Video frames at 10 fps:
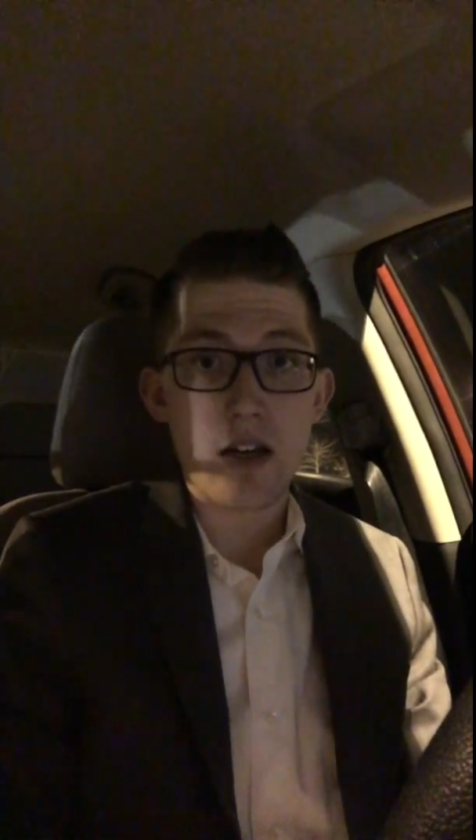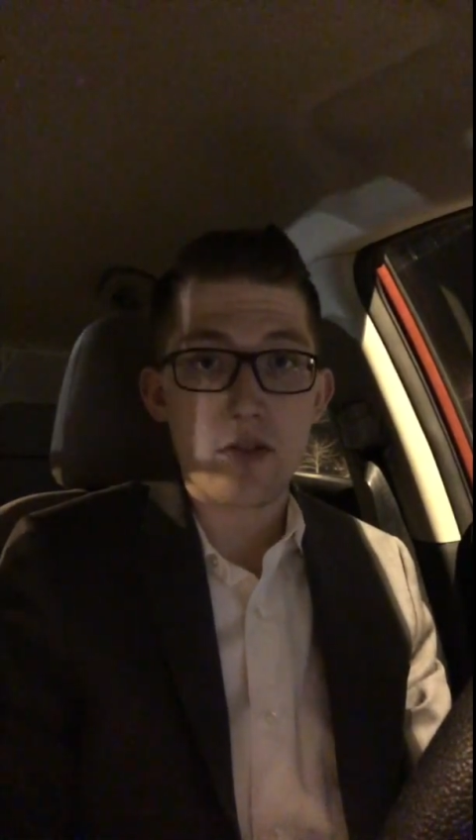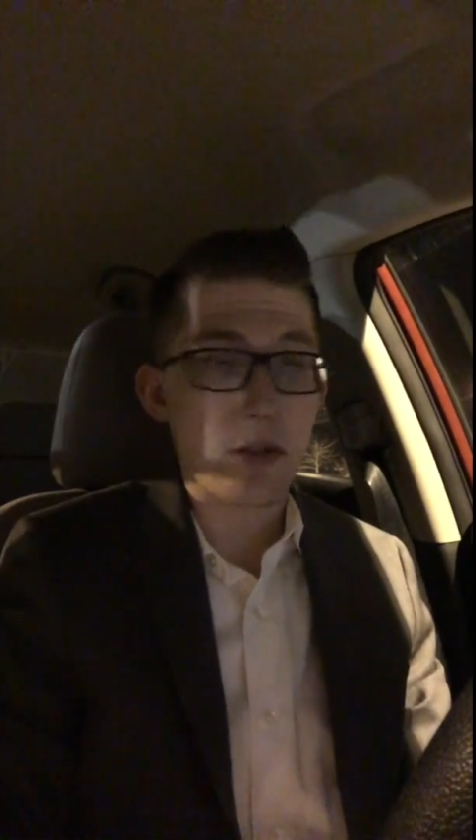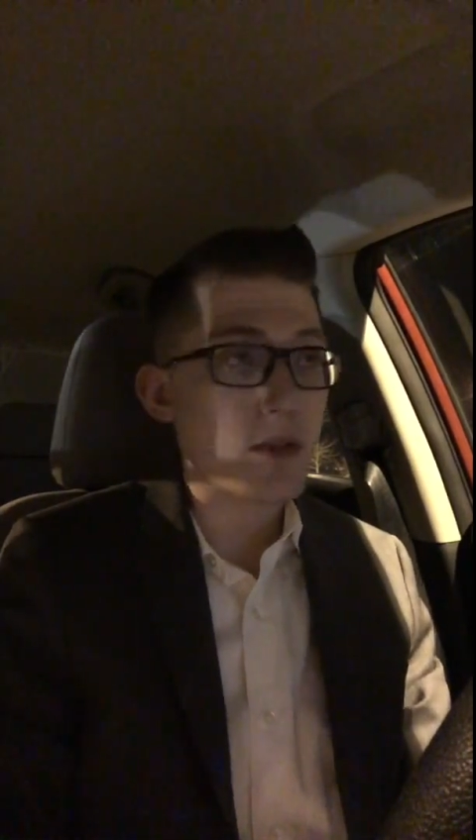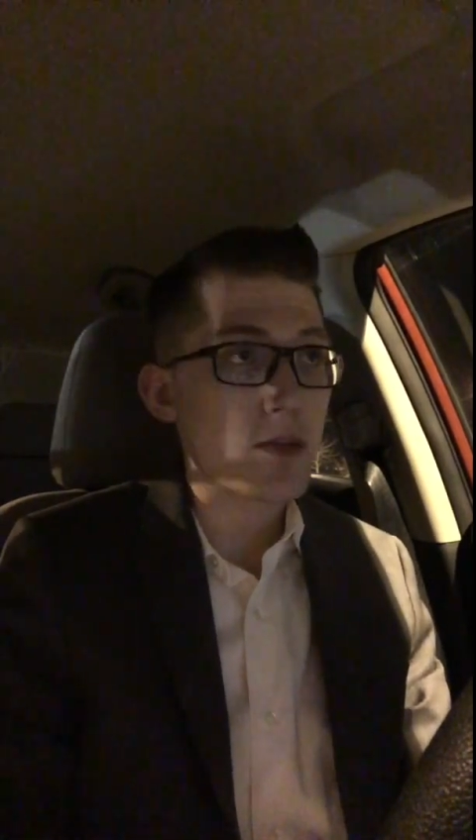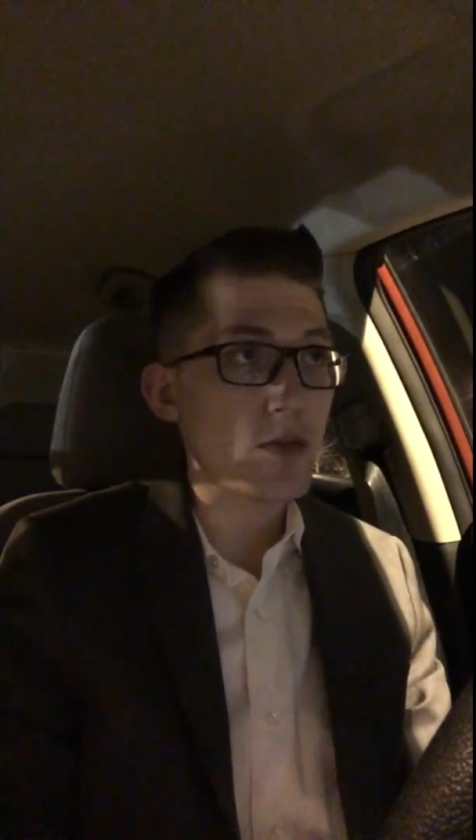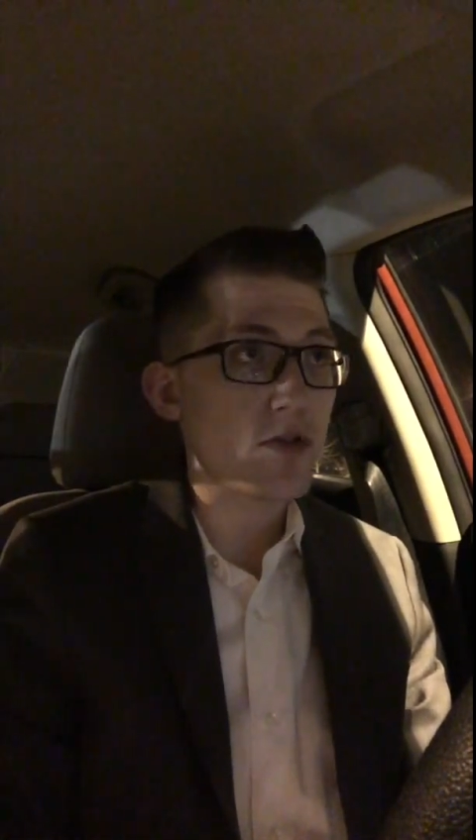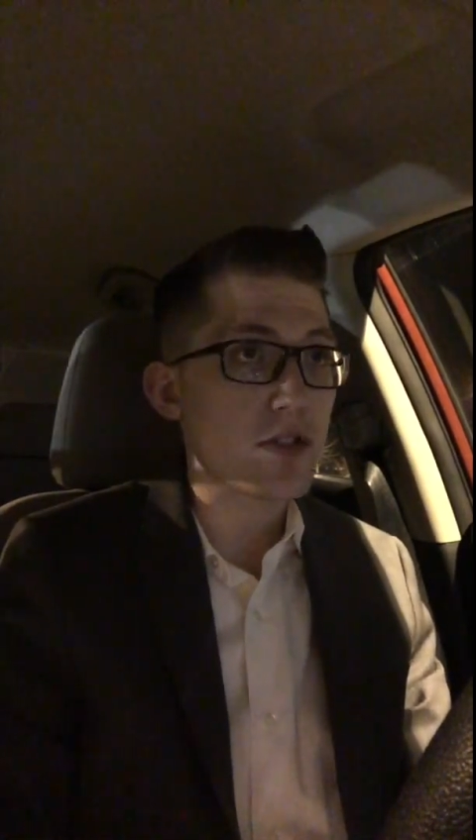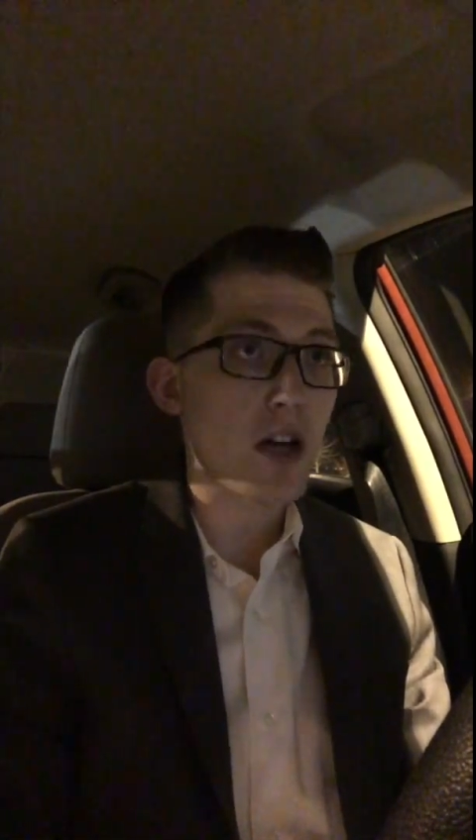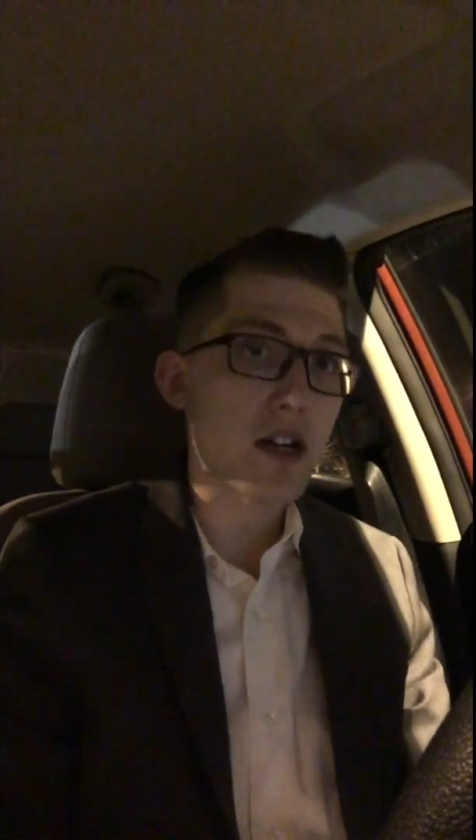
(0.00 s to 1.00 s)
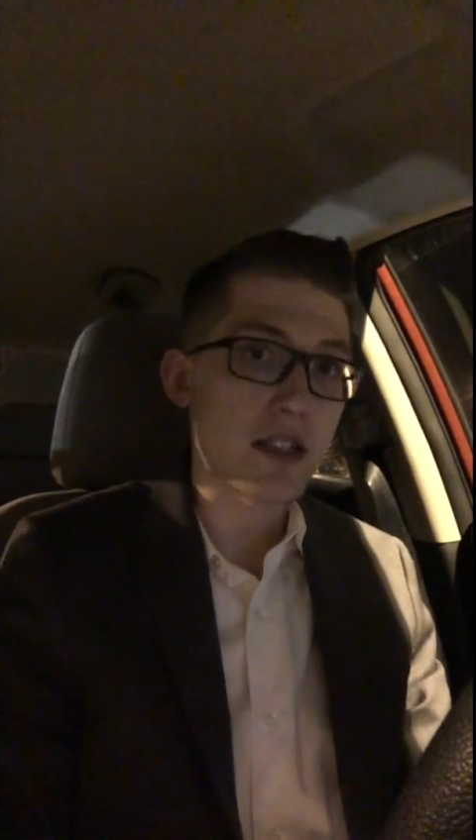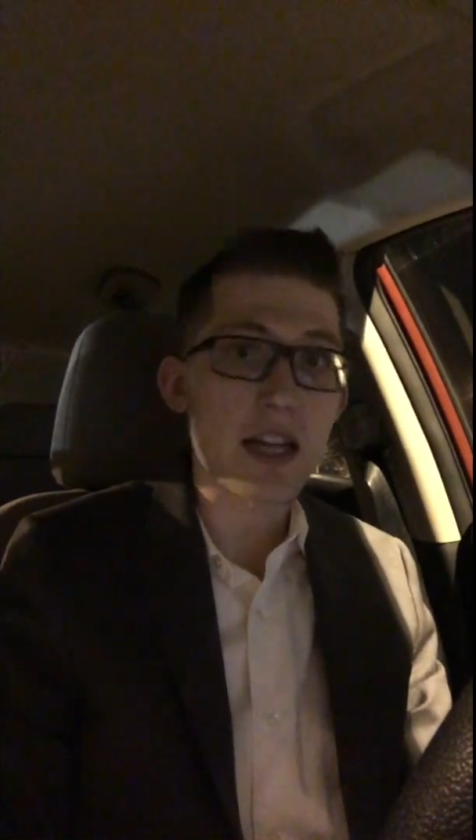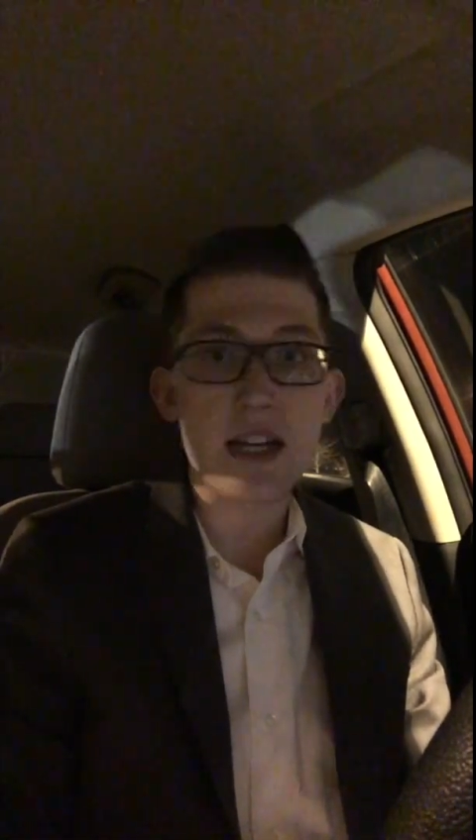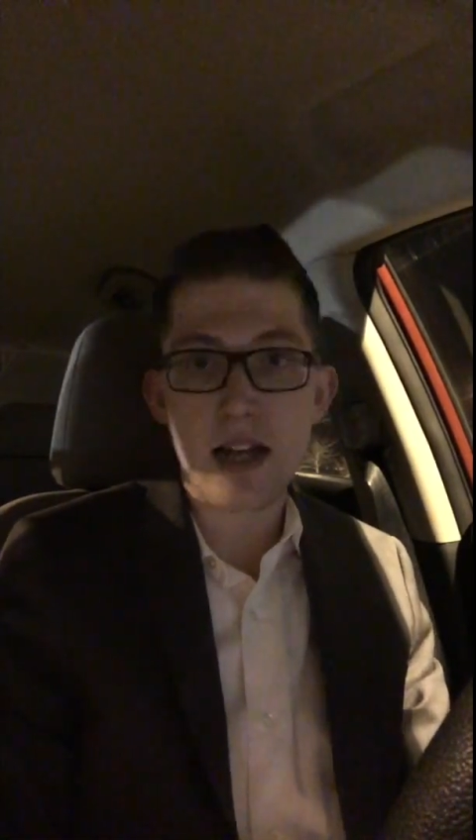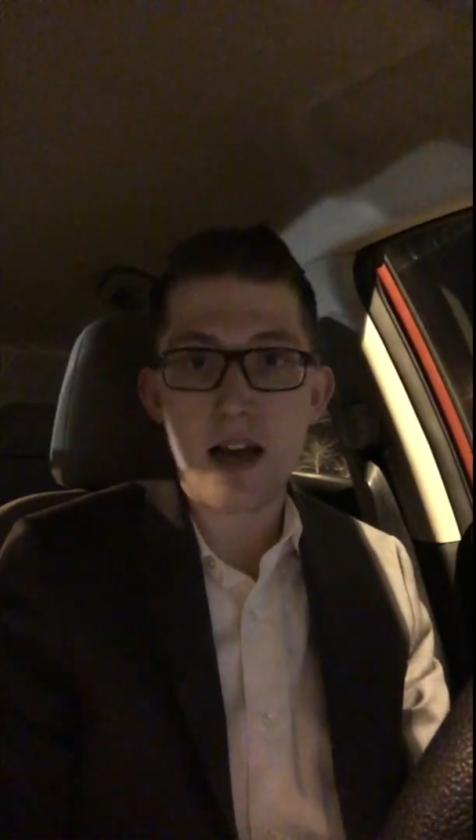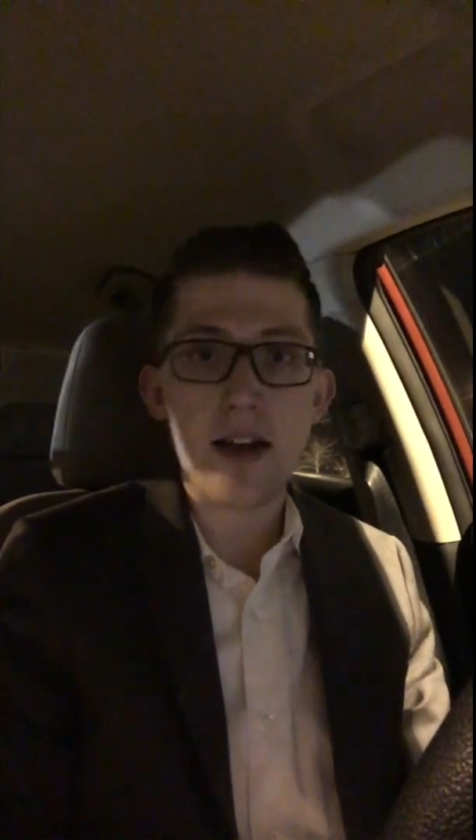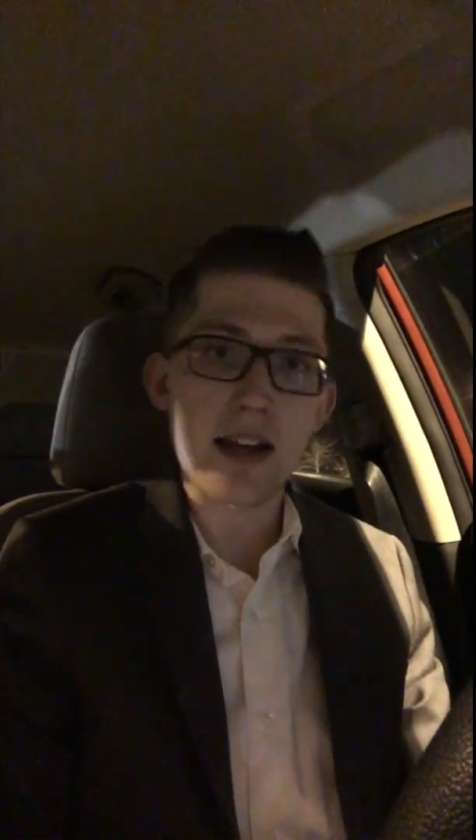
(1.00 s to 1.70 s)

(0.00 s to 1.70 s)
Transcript: for them to move stocks in and out,